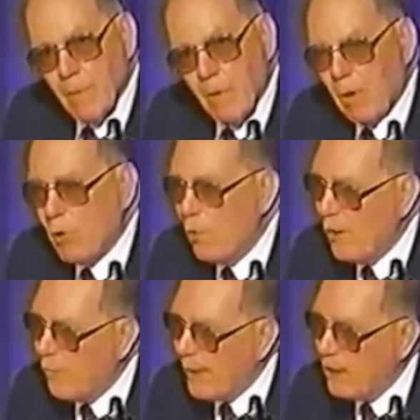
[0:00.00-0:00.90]
Or do you live
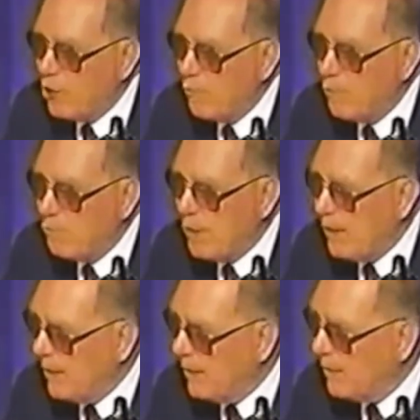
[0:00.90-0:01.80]
like a human
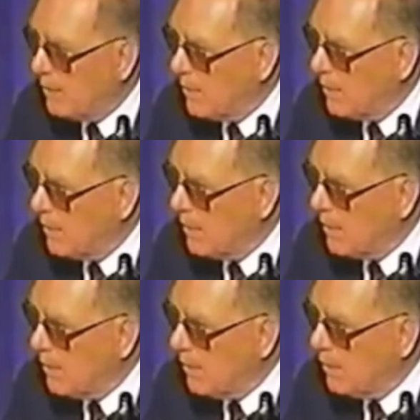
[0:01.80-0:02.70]
being,
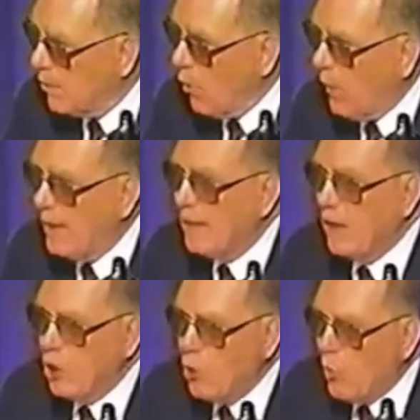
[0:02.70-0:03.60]
knowing
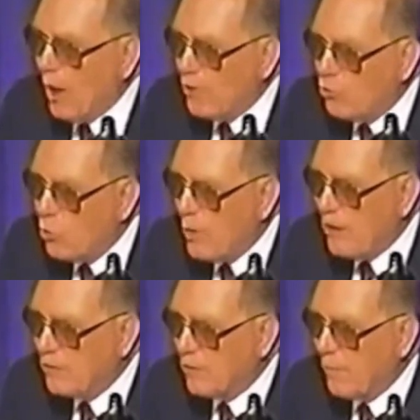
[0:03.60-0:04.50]
that you are
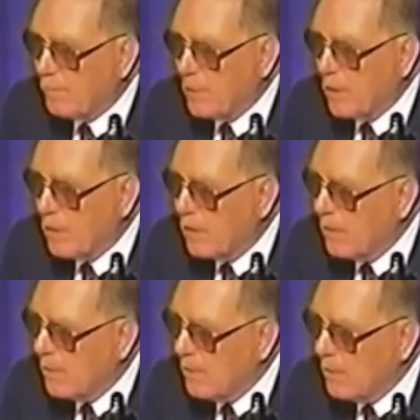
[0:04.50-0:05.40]
doing something,
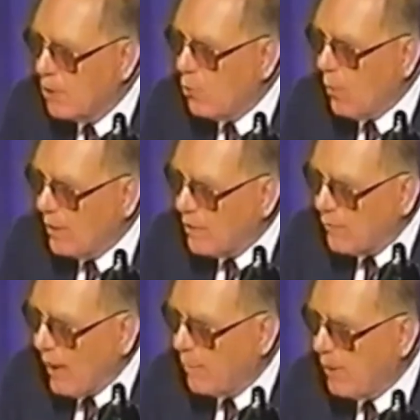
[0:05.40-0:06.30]
you are
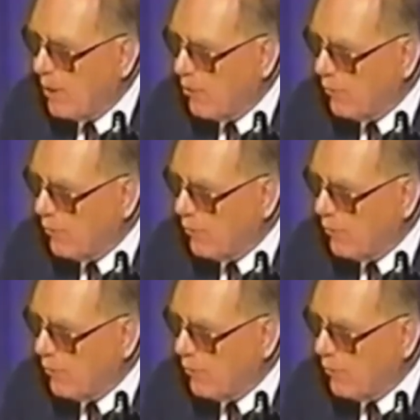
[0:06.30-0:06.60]
developing in